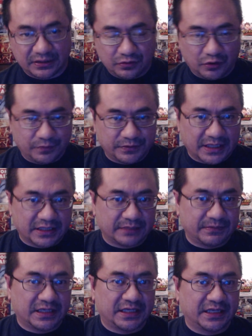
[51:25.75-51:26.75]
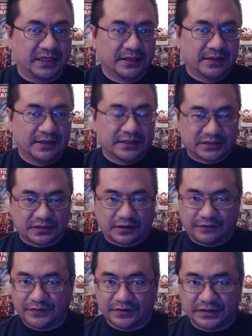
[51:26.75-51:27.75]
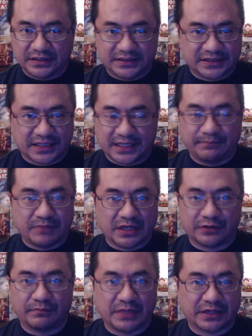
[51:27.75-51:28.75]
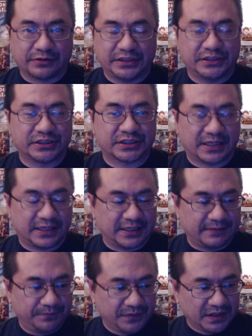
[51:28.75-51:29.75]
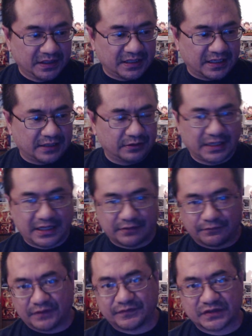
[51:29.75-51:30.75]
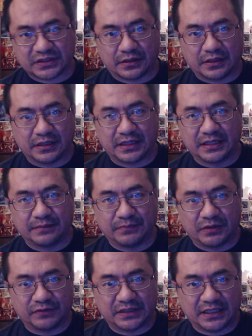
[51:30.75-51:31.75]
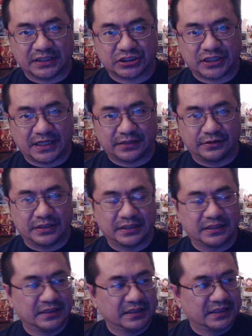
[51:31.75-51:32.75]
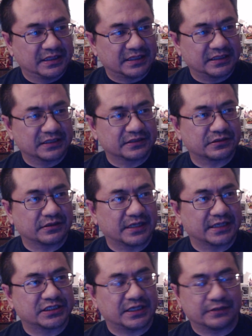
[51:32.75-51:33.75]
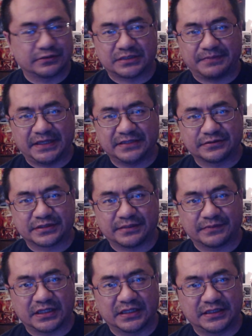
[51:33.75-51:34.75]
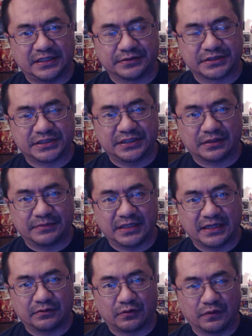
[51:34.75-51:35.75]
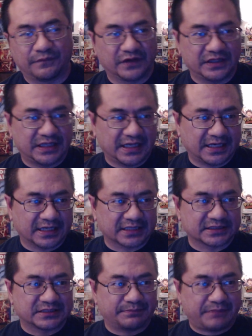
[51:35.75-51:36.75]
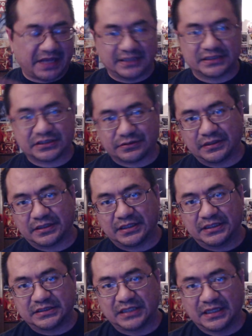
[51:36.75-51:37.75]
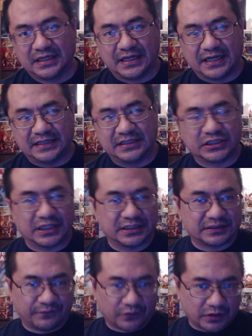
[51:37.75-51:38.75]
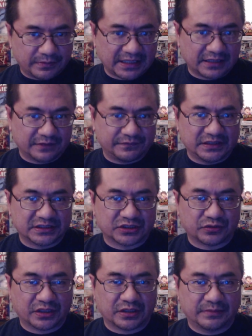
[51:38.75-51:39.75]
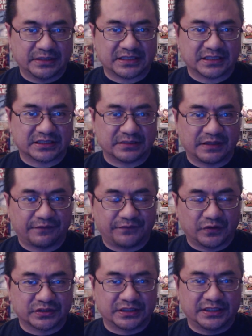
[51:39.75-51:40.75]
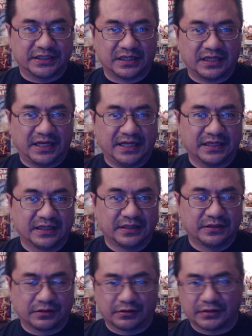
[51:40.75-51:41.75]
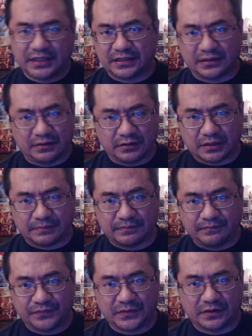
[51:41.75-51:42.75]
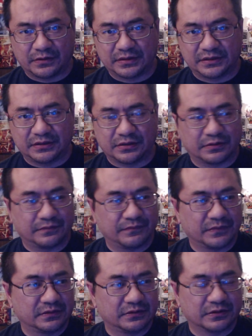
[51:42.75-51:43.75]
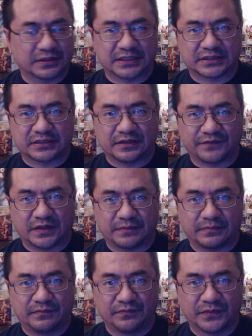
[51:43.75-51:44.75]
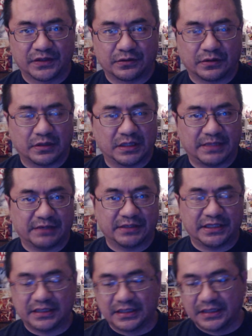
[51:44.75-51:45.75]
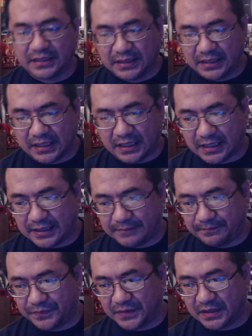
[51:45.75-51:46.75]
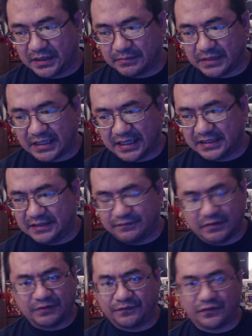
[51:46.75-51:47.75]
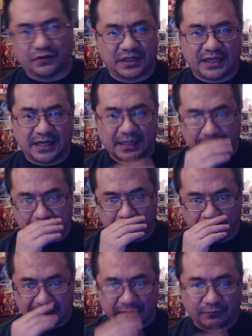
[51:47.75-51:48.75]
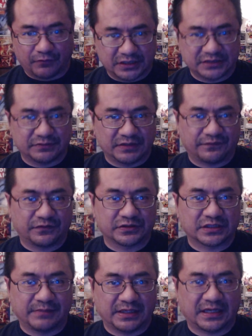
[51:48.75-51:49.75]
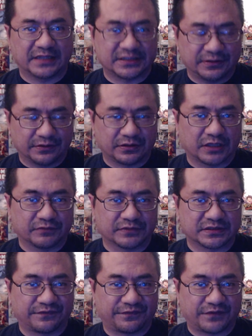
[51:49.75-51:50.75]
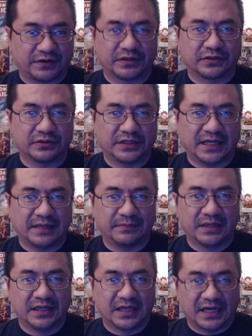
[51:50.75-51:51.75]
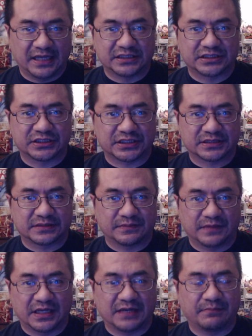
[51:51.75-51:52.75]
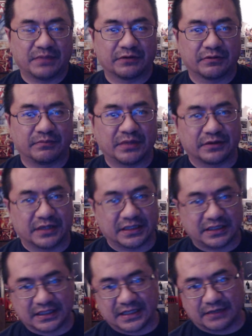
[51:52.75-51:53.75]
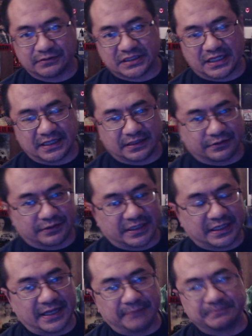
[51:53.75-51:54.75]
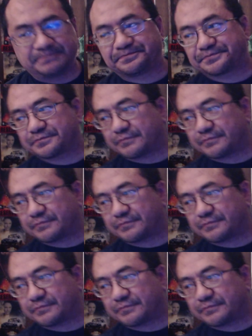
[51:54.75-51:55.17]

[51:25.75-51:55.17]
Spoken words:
I do hope you end up getting Starfield. It's getting better and better each time. I know it had a rough start, but with that Shattered, I think it's called like Shattered Space or something, DLC coming out, hopefully that expands certain things and they change the format of these shortcomings that some of the folks didn't like. You can go ahead and look up, you know, look that stuff up, you know, all about it. But even before that, the way it was when it first came out, I still thought it was a very good game, and it's just getting better and better, and I think now it's like a great game.